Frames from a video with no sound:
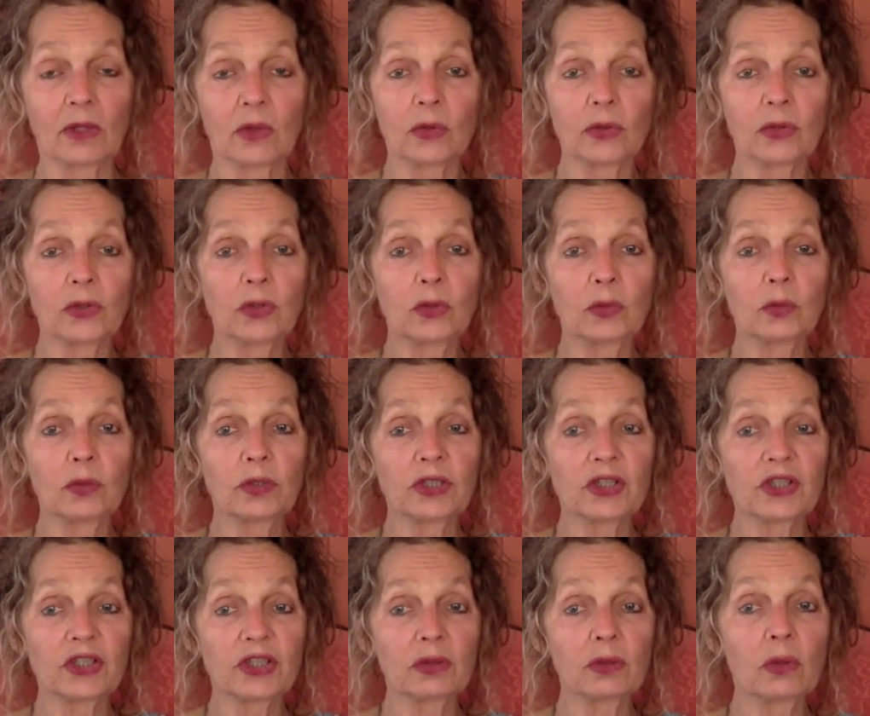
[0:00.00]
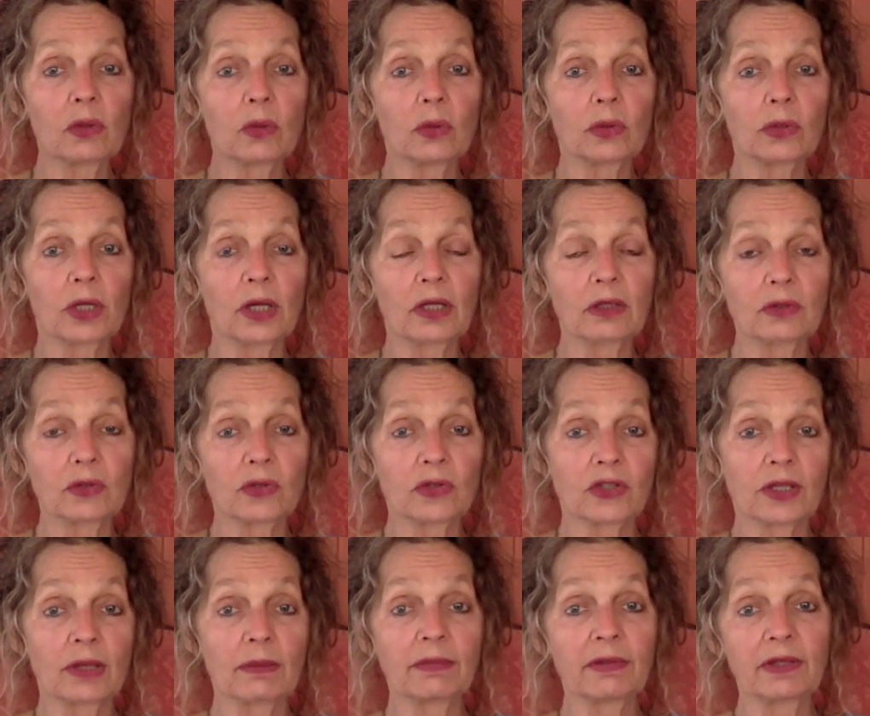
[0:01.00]
Or do you want to still hold on to
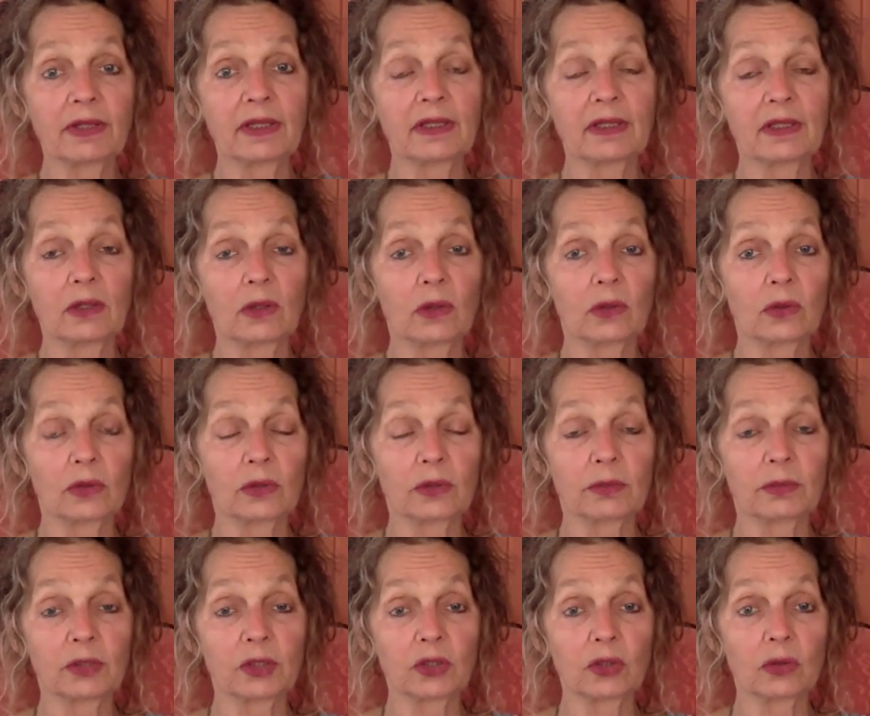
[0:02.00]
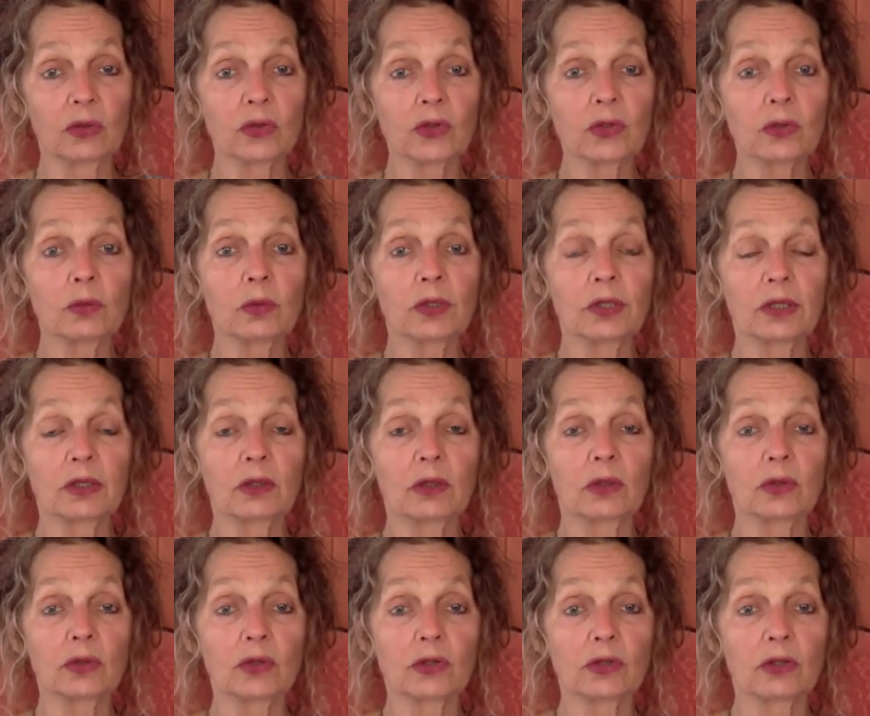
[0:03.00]
something in the old, but you also want to
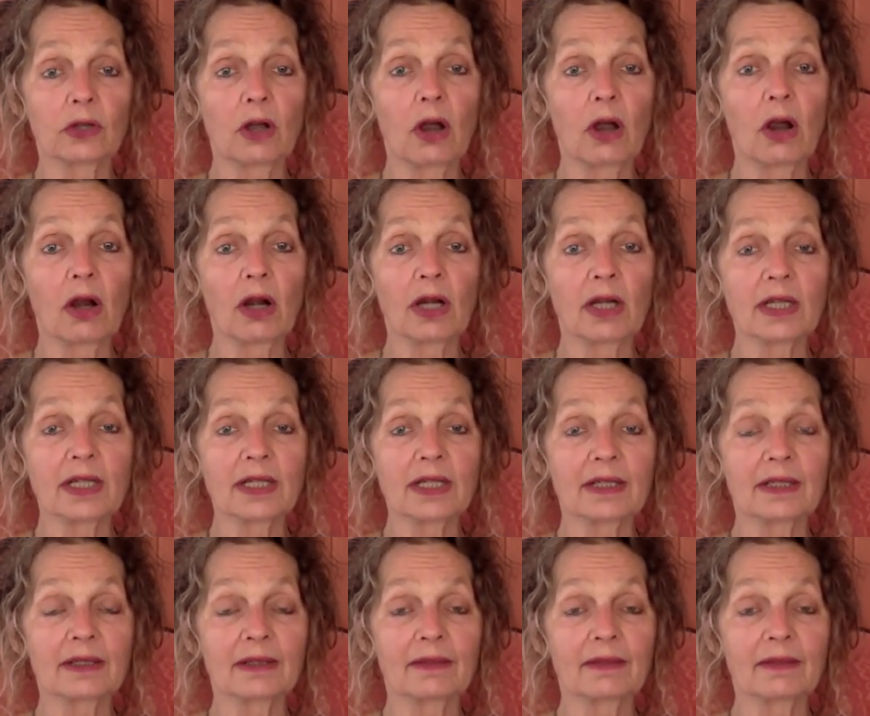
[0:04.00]
go to the heart?